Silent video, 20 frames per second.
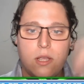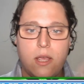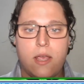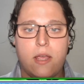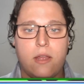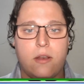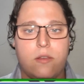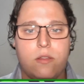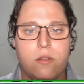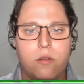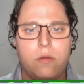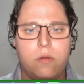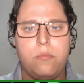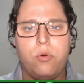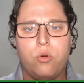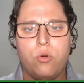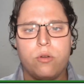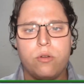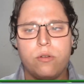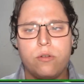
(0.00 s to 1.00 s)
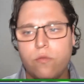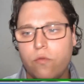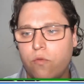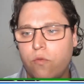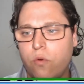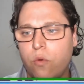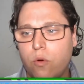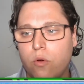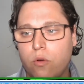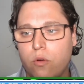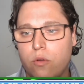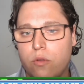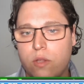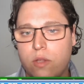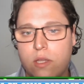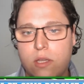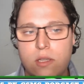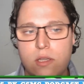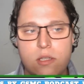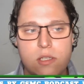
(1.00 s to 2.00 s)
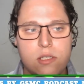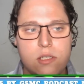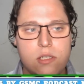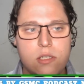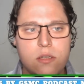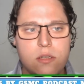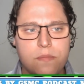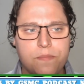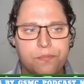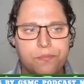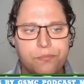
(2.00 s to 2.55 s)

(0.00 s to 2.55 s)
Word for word: and they're important for these